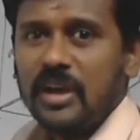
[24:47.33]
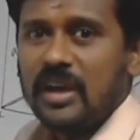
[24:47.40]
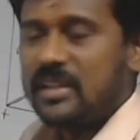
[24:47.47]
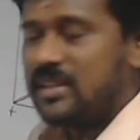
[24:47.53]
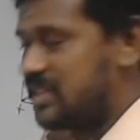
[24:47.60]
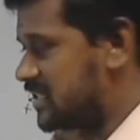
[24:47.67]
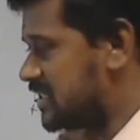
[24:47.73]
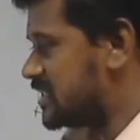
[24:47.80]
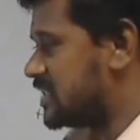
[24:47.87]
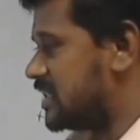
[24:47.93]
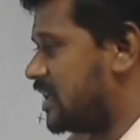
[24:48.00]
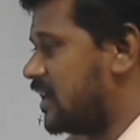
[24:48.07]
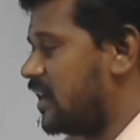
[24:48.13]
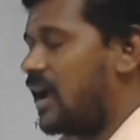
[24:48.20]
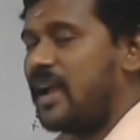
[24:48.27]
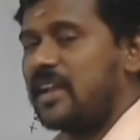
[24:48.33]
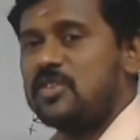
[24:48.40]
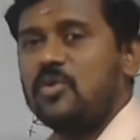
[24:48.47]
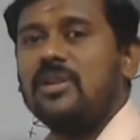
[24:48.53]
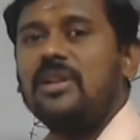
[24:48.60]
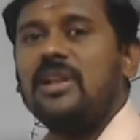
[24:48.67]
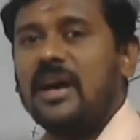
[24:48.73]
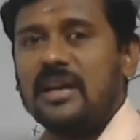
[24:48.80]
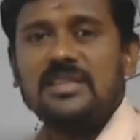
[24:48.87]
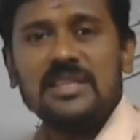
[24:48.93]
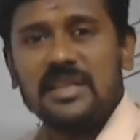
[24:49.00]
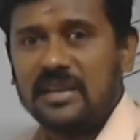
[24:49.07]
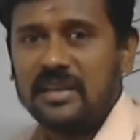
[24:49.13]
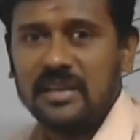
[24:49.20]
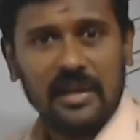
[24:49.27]
This is the actual
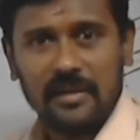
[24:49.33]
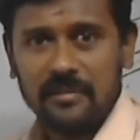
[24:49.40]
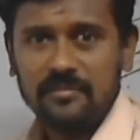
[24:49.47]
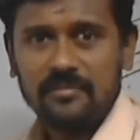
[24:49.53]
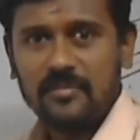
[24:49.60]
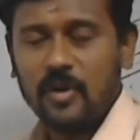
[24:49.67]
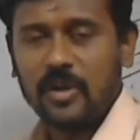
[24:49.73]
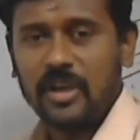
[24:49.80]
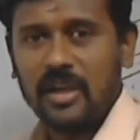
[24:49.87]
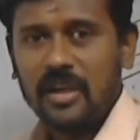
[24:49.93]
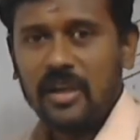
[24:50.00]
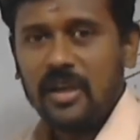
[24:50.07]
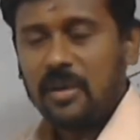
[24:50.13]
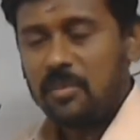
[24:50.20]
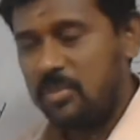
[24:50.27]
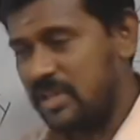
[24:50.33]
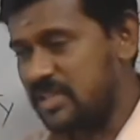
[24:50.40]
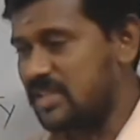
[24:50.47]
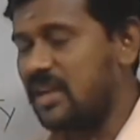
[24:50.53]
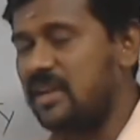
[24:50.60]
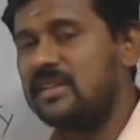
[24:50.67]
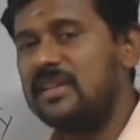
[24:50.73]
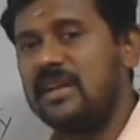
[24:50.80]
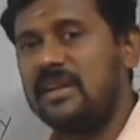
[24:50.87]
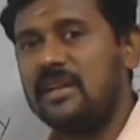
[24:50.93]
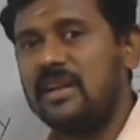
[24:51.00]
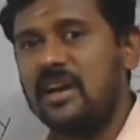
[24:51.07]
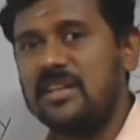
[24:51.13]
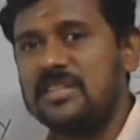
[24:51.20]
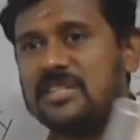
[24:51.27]
logic here. Okay. Based on that
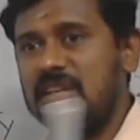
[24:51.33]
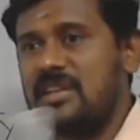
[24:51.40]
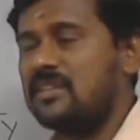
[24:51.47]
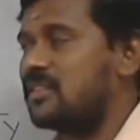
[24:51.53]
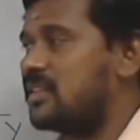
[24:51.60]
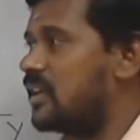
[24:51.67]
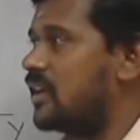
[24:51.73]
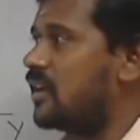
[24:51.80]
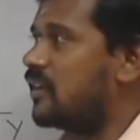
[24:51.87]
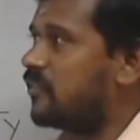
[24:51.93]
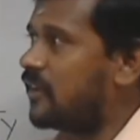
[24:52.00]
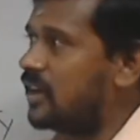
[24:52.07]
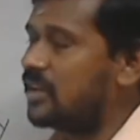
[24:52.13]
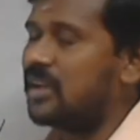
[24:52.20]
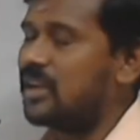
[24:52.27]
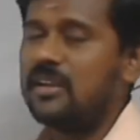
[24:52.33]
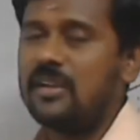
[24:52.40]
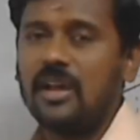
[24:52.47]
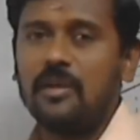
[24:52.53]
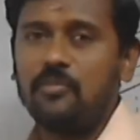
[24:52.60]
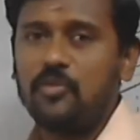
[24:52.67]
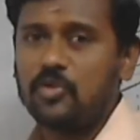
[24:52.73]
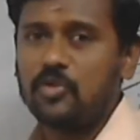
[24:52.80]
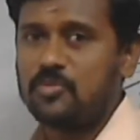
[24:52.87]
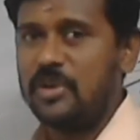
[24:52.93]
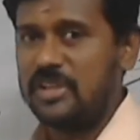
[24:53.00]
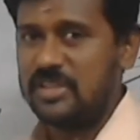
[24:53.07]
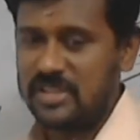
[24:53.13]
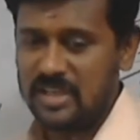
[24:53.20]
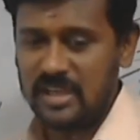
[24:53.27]
logic, the front and top views
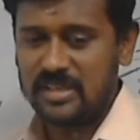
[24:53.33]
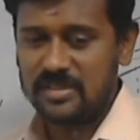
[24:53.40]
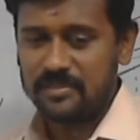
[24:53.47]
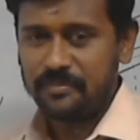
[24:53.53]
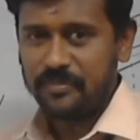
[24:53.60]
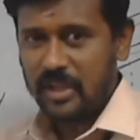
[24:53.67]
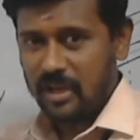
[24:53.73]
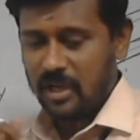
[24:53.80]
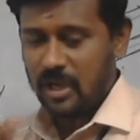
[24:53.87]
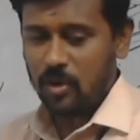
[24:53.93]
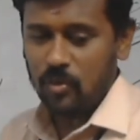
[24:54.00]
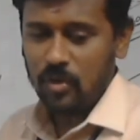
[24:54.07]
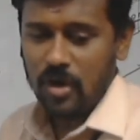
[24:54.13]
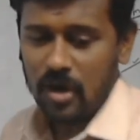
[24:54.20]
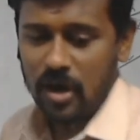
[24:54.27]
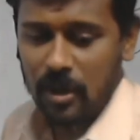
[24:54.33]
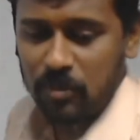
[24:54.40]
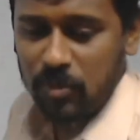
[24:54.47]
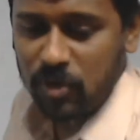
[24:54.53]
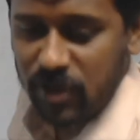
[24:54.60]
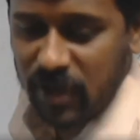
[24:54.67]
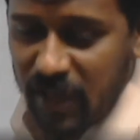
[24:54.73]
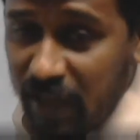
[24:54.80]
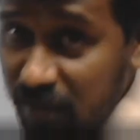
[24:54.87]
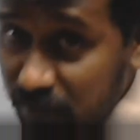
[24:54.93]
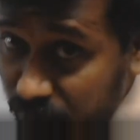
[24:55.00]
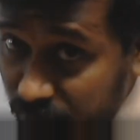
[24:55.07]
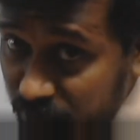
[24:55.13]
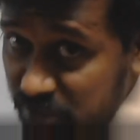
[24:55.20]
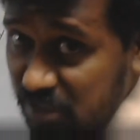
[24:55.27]
may change. Now, come to the
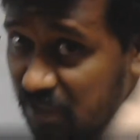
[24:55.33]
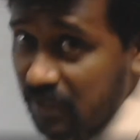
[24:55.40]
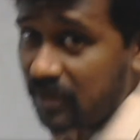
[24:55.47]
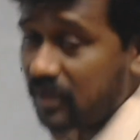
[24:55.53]
current question.